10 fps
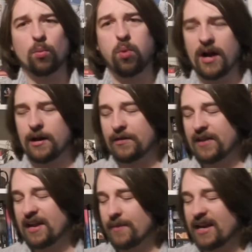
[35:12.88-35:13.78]
while
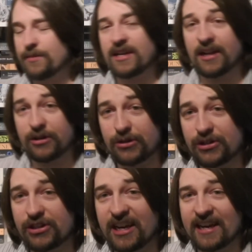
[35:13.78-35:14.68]
they may be
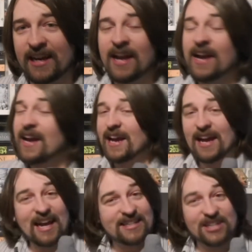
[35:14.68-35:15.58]
interesting,
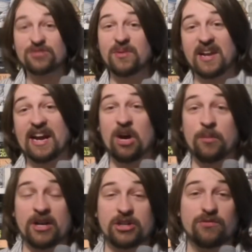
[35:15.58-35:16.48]
it doesn't matter how
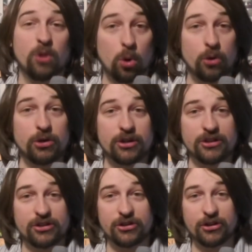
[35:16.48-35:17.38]
much lore you
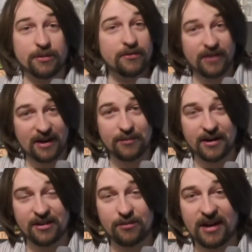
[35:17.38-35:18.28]
consume of
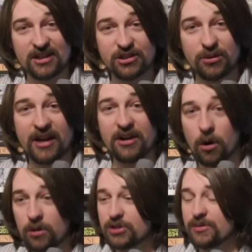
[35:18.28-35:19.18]
Vampire the Masquerade,
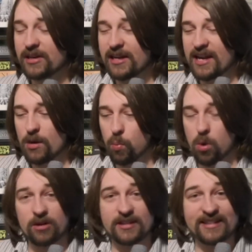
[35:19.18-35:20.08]
ultimately
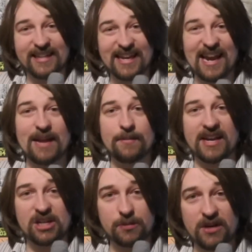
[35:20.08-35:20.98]
what the game
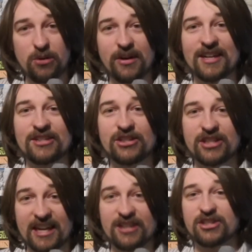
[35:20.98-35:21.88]
experience
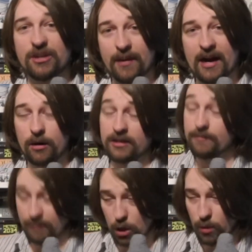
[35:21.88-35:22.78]
is about
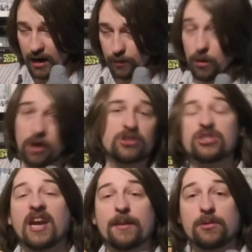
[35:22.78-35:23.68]
around most
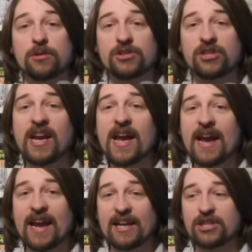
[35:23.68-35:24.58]
tables
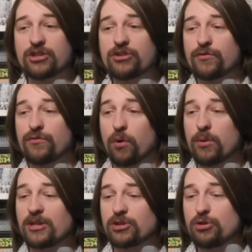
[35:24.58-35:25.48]
is for
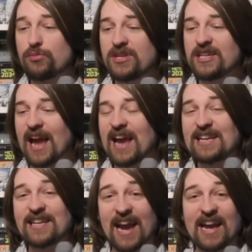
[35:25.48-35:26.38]
it to be a
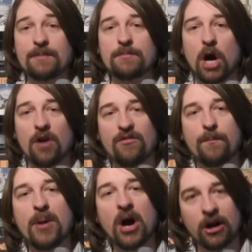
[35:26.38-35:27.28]
game of
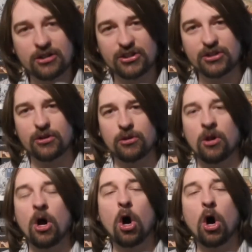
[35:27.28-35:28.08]
personal